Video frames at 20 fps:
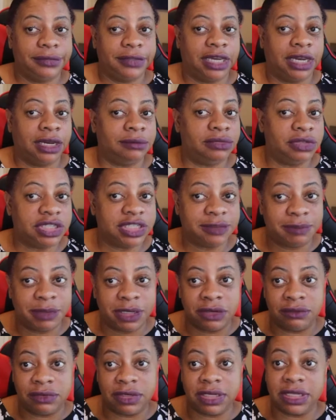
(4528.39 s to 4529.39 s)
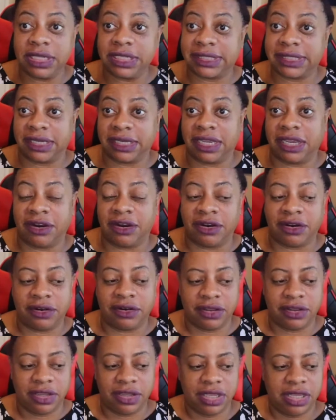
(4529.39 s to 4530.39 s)
I'm just being realistic
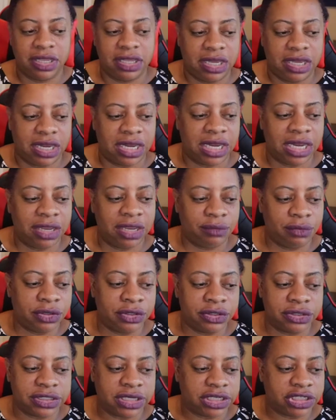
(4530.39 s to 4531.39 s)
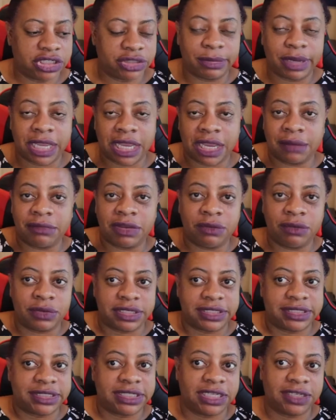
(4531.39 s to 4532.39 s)
here. I wouldn't touch Miami
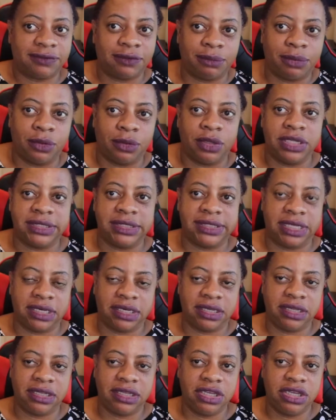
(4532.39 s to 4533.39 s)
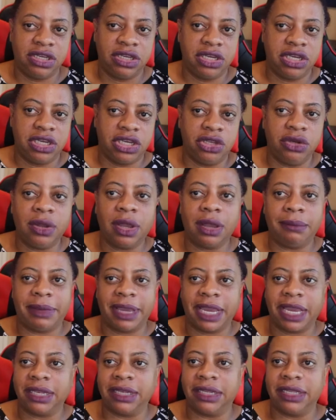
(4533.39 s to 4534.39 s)
with a 6-foot pole. Listen, you know how
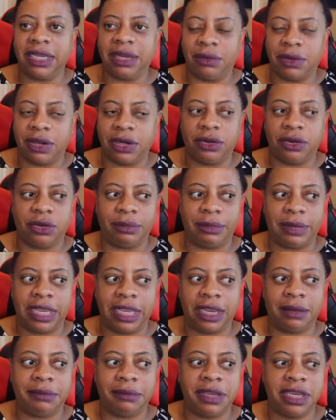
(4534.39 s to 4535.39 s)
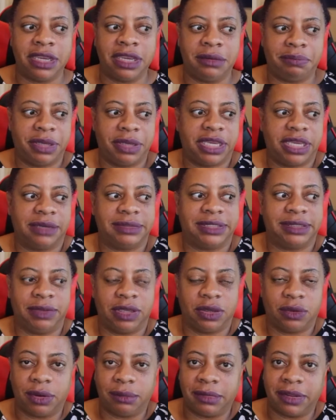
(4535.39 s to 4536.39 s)
badly I want to go to Miami and pick up some
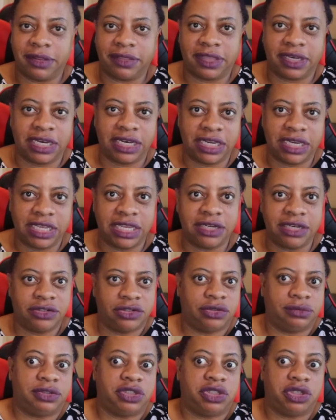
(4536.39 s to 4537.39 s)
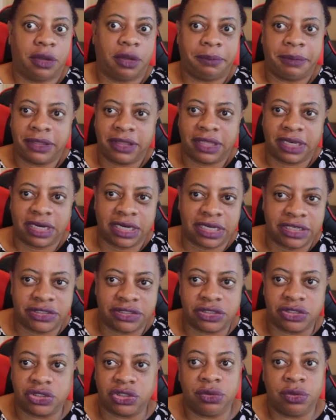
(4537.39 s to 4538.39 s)
equipment that I need and some shopping that I need
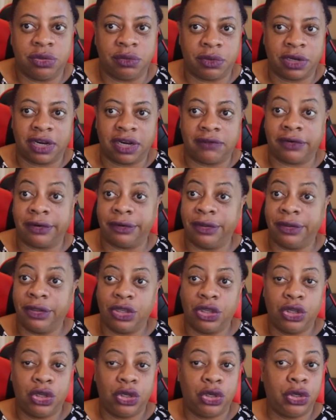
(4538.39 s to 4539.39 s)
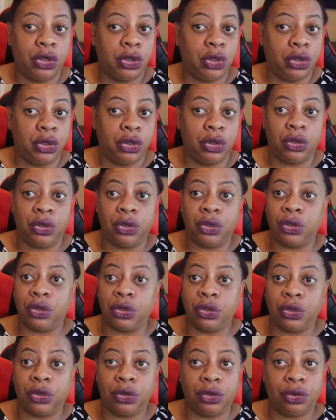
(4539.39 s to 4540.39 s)
to do and whatever? No, no, no,
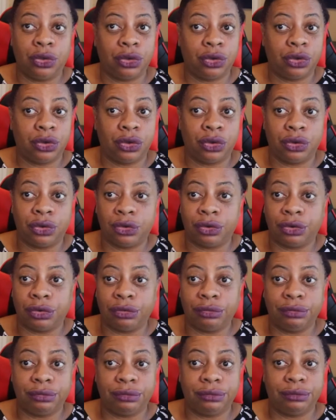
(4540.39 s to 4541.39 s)
no, no, no, no, no, no.